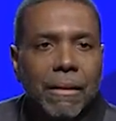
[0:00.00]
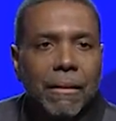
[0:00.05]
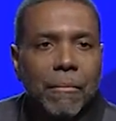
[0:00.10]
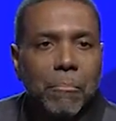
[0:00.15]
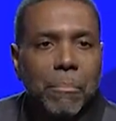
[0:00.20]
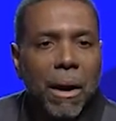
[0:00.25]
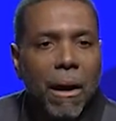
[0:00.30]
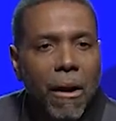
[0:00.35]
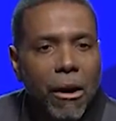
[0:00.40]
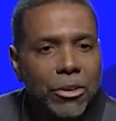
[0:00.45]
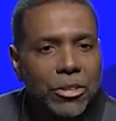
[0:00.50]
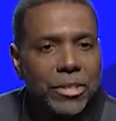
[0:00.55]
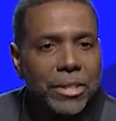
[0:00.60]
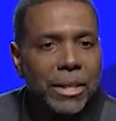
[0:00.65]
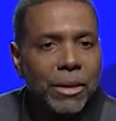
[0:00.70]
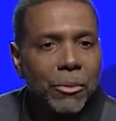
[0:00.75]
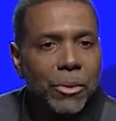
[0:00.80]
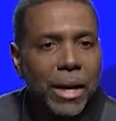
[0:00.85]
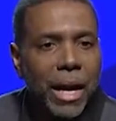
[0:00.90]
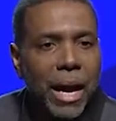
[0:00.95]
Paul
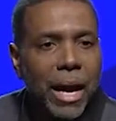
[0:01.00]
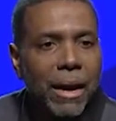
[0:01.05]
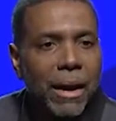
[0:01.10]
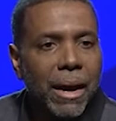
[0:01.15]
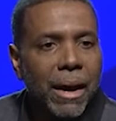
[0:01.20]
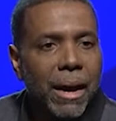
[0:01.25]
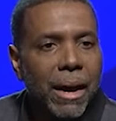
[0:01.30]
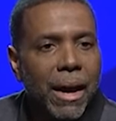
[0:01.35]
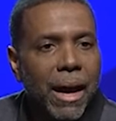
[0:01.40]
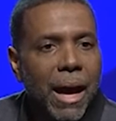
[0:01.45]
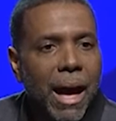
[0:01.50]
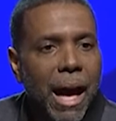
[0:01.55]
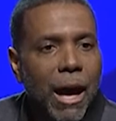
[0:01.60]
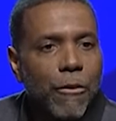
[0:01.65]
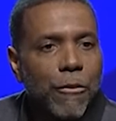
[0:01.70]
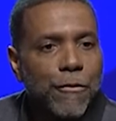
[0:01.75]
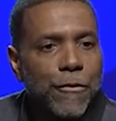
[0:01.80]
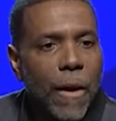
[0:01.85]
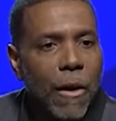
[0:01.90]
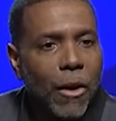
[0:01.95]
said, What I, I
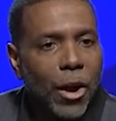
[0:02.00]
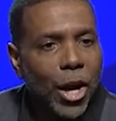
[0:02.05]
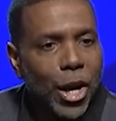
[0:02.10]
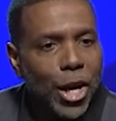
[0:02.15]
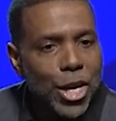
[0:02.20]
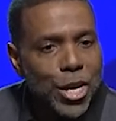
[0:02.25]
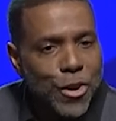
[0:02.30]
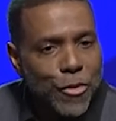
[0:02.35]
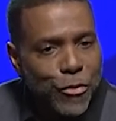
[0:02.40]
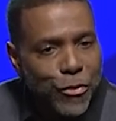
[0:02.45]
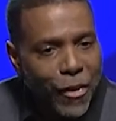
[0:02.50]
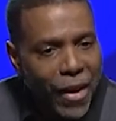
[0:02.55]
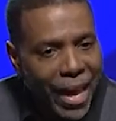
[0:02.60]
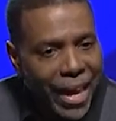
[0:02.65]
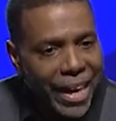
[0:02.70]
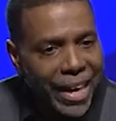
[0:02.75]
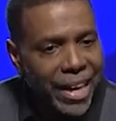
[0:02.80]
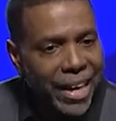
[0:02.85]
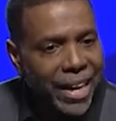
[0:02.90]
fought a good fight